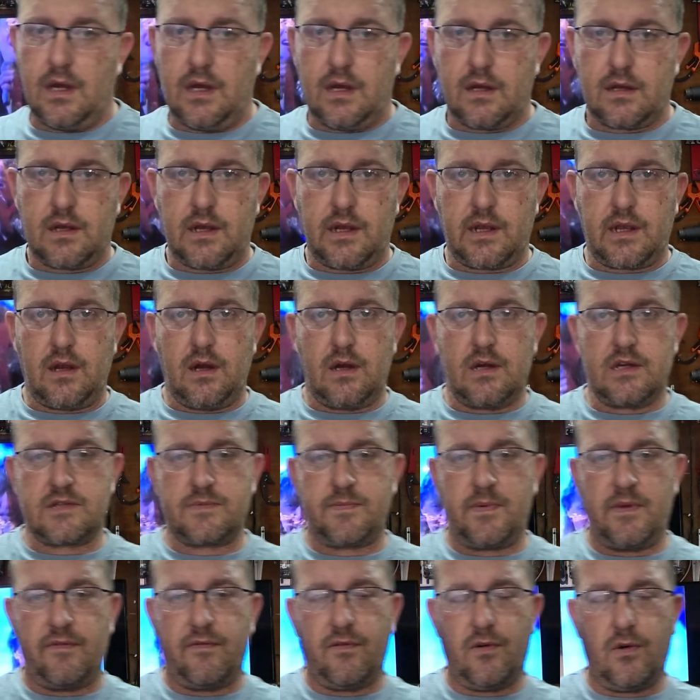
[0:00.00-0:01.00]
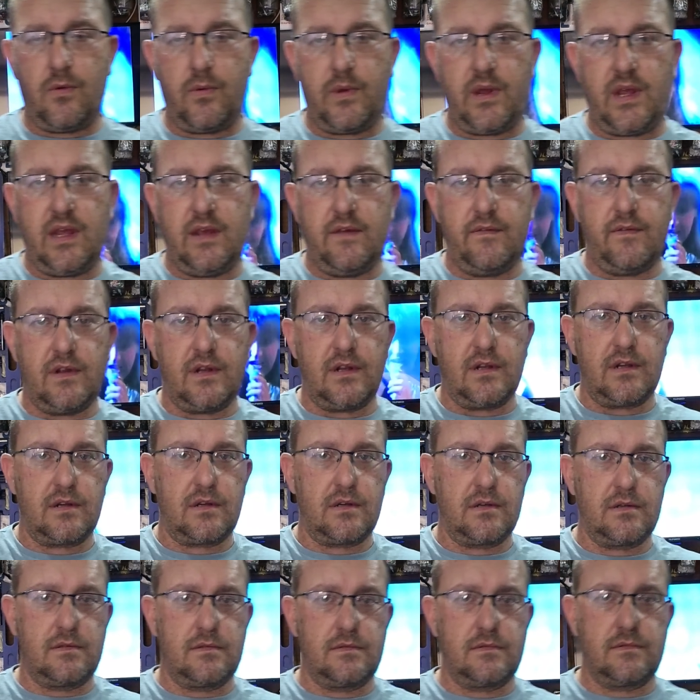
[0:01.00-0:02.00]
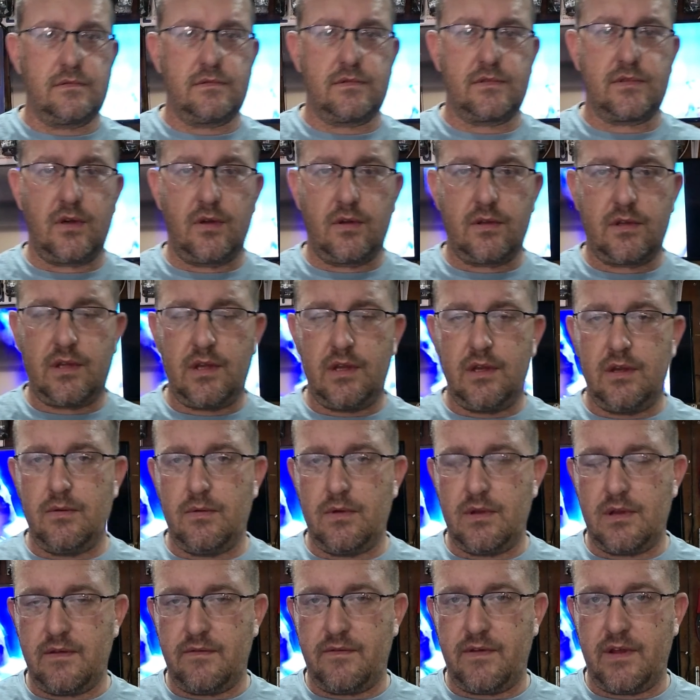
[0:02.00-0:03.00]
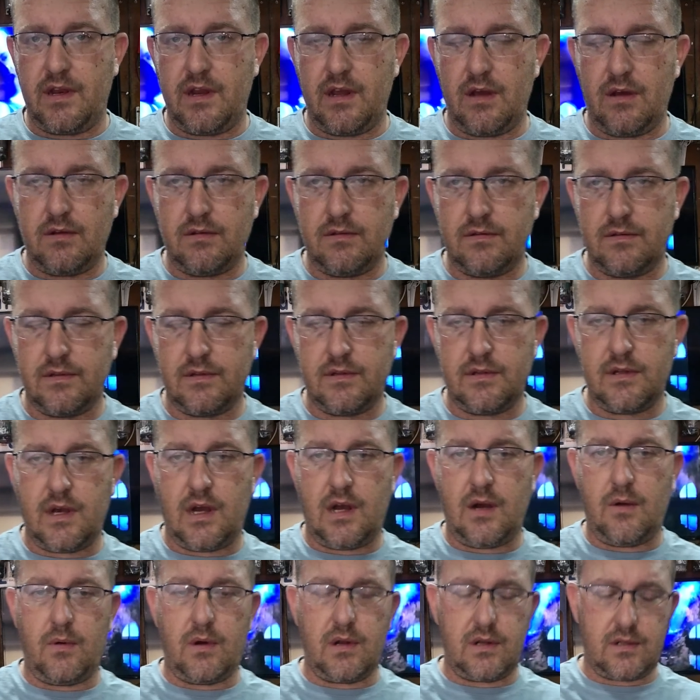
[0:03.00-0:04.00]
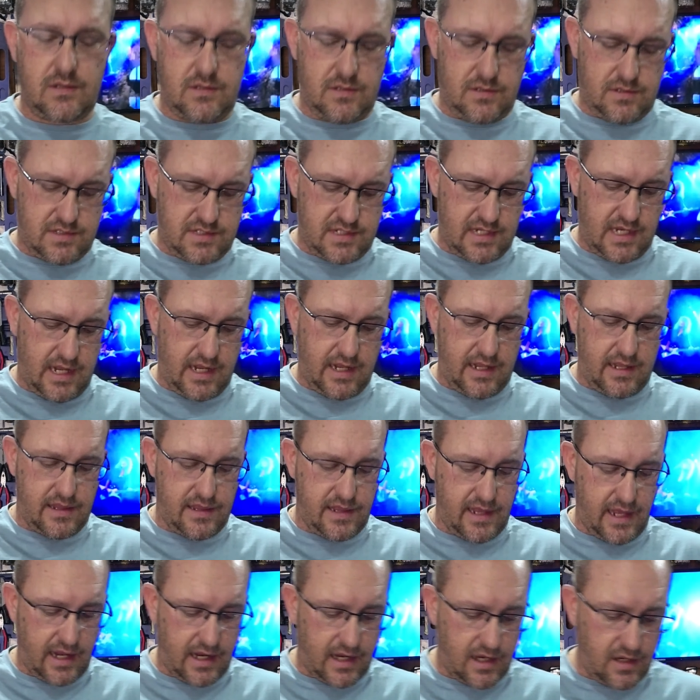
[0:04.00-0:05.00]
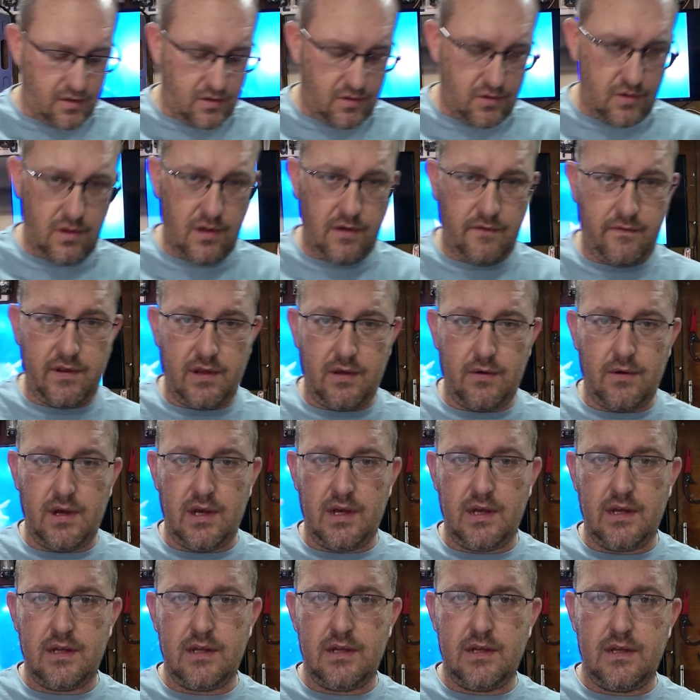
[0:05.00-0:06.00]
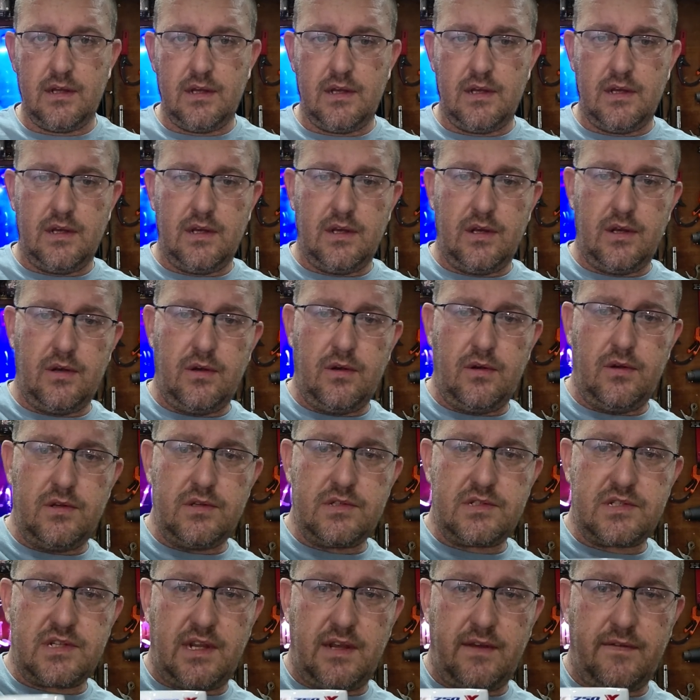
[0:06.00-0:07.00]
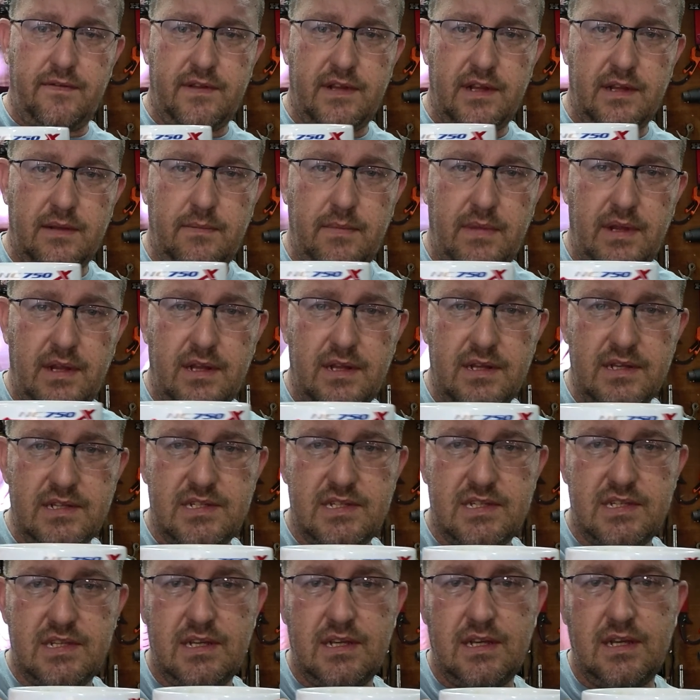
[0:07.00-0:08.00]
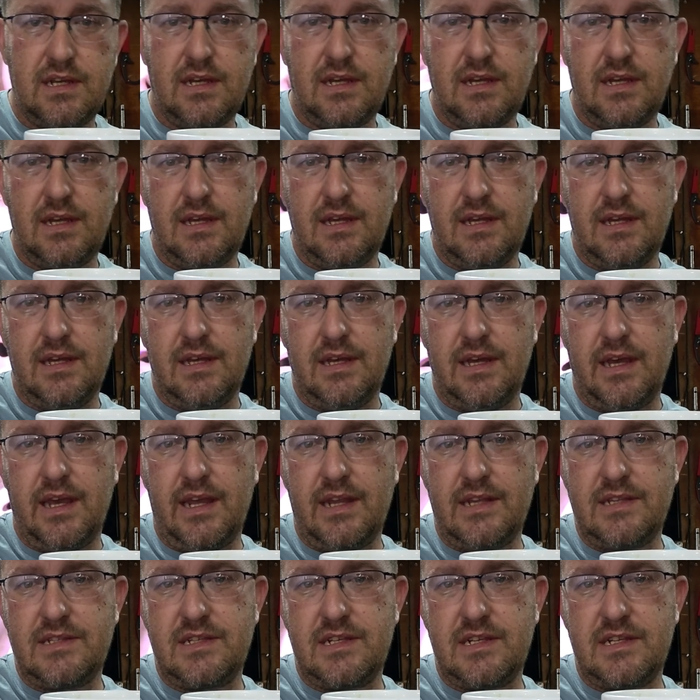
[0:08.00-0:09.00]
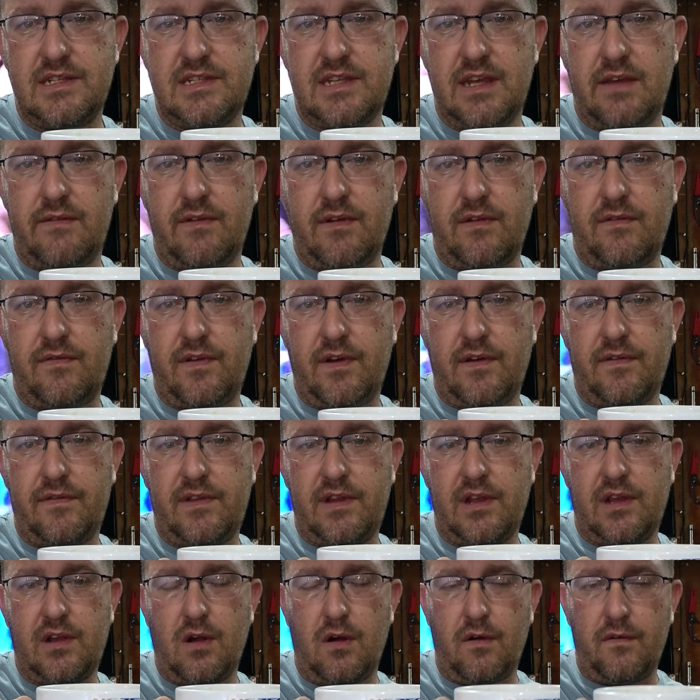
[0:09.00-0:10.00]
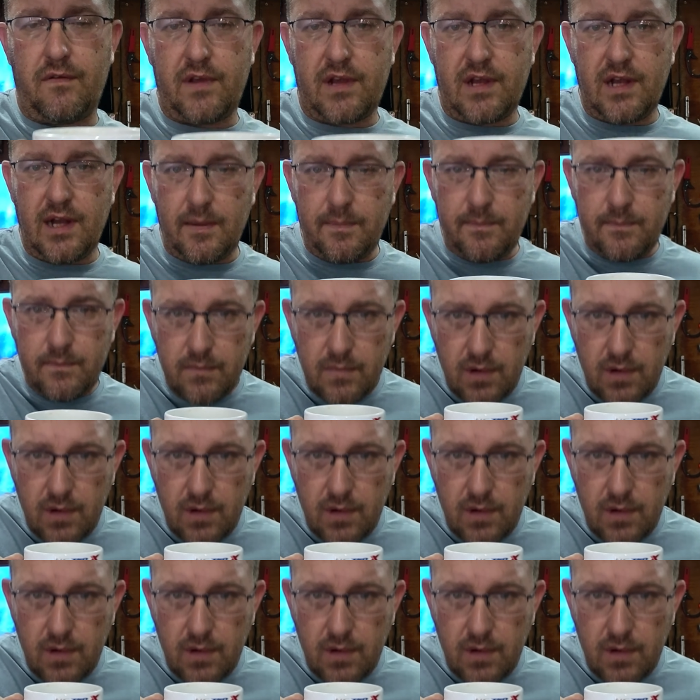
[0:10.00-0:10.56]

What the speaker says: Okay guys, before we even continue with the video, I want to say thank you to a viewer who's gifted me this NC750 coffee cup.